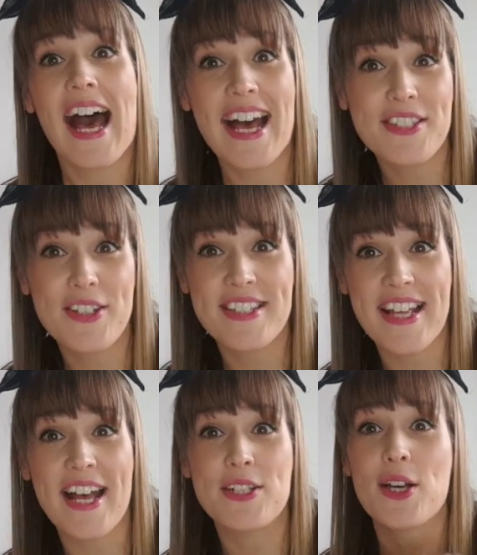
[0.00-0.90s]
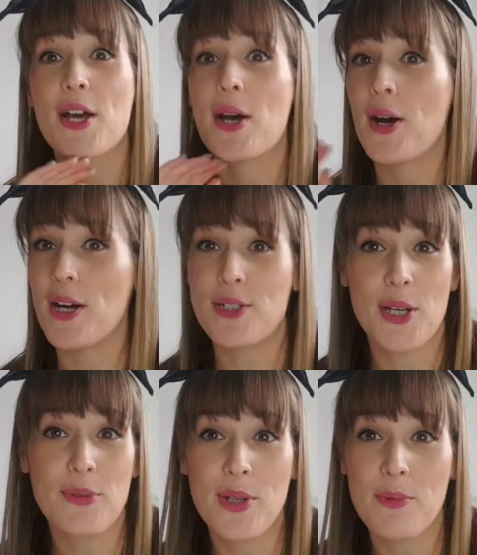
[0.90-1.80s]
As I said, I
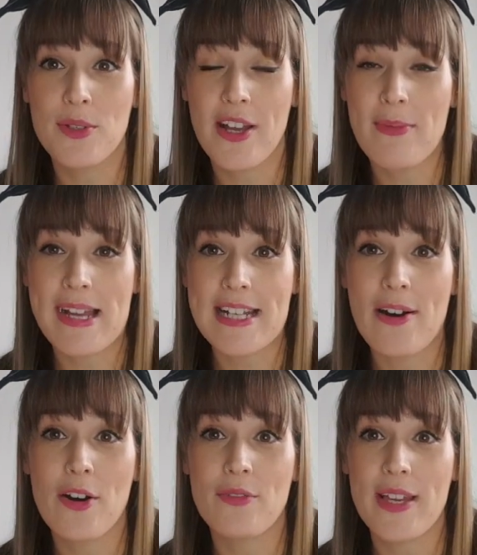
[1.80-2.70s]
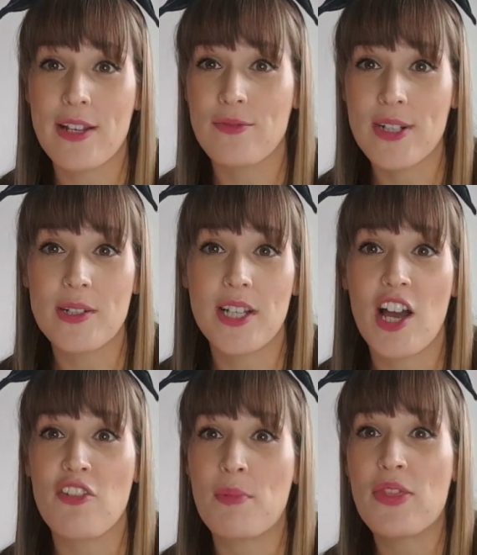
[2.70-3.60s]
don't know what they're made out of in real
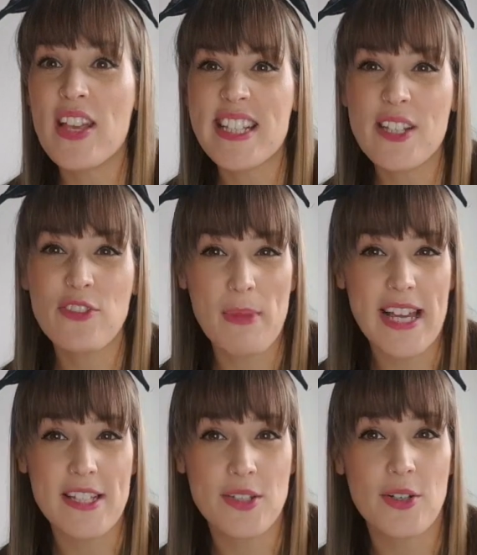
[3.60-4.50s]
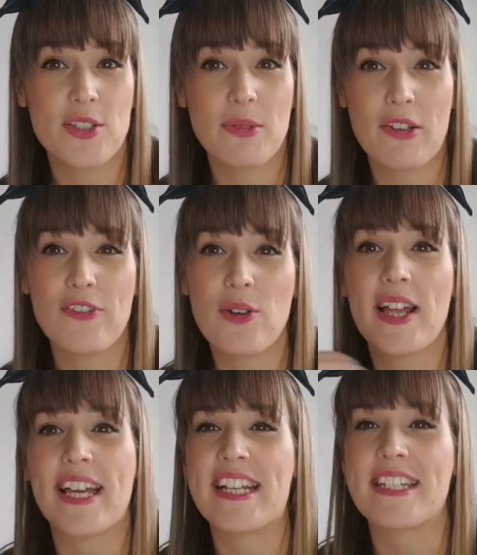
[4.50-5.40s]
life, but this is from ASOS, so I feel
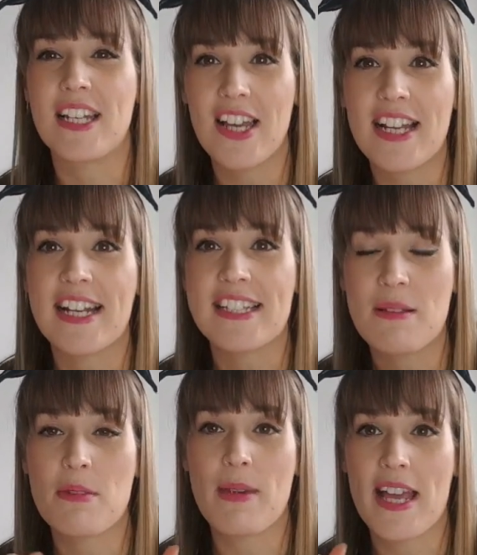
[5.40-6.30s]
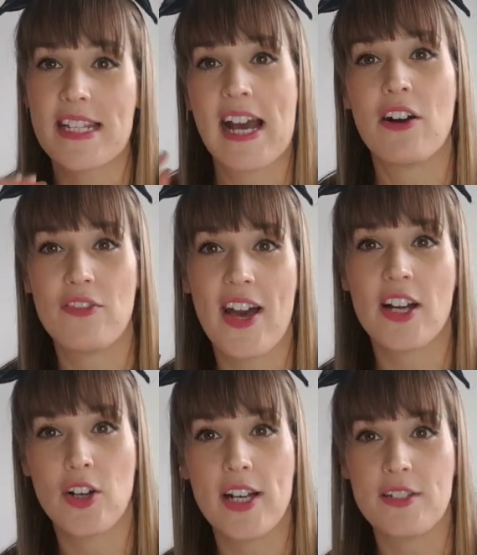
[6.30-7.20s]
like it's likely to be made out of that
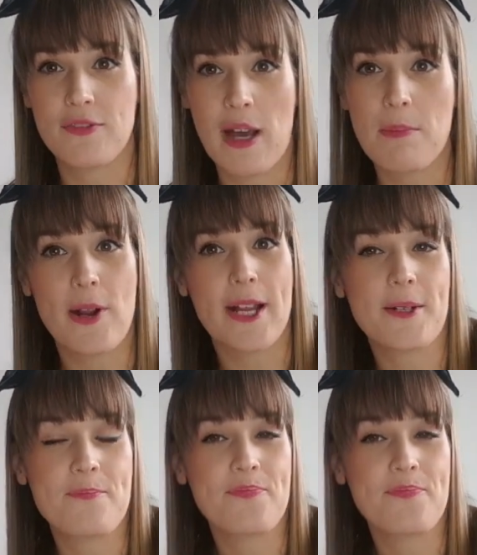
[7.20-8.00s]
kind of fabric.